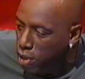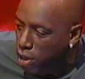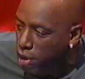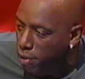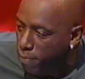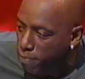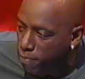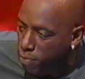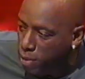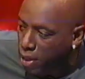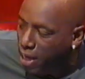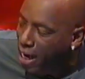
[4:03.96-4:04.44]
to
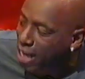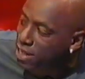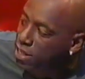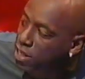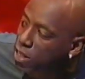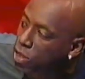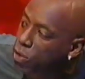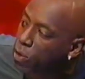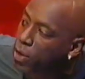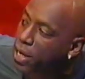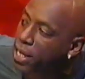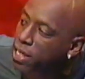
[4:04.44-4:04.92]
um,
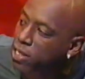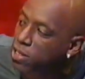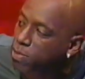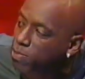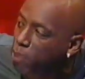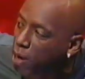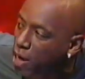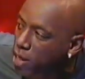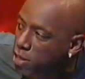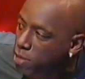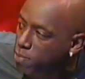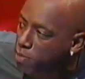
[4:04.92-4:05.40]
classical
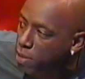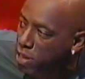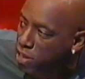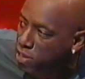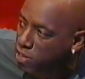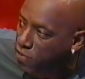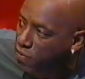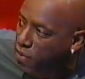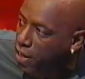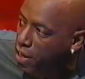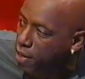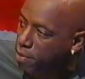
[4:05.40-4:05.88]
hits by
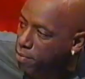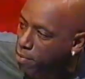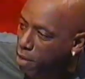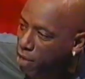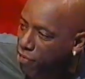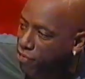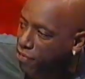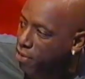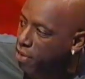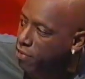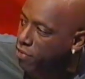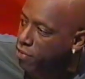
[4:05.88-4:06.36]
me, Sven,
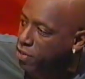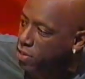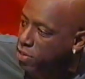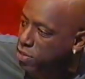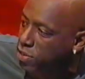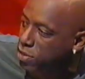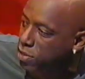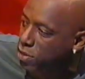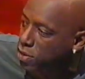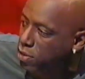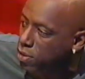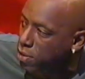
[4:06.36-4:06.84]
my
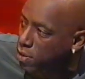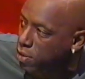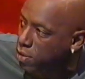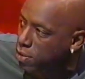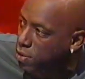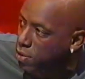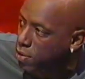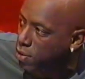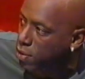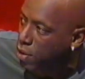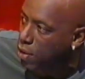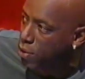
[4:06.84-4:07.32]
favourites.
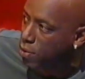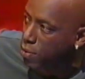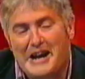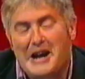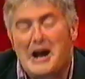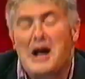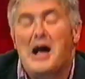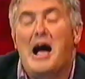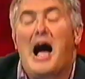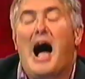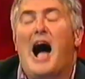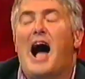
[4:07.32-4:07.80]

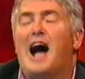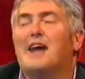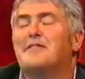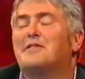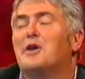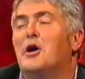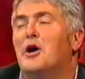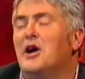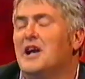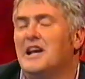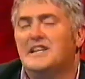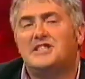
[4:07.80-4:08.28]
No? Is it
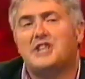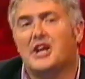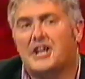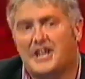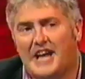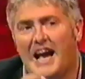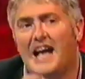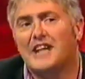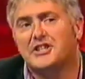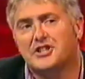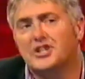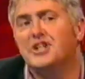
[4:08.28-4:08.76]
classical
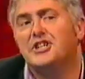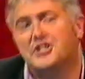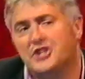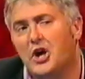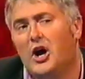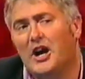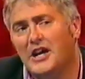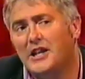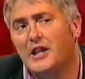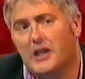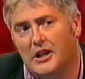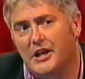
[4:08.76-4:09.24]
music? It's a catchy
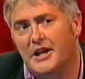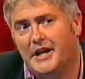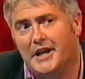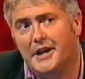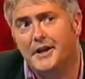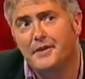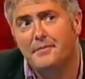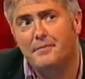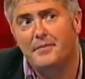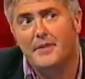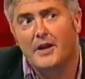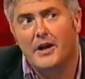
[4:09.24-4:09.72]
title,
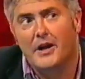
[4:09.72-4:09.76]
Ian.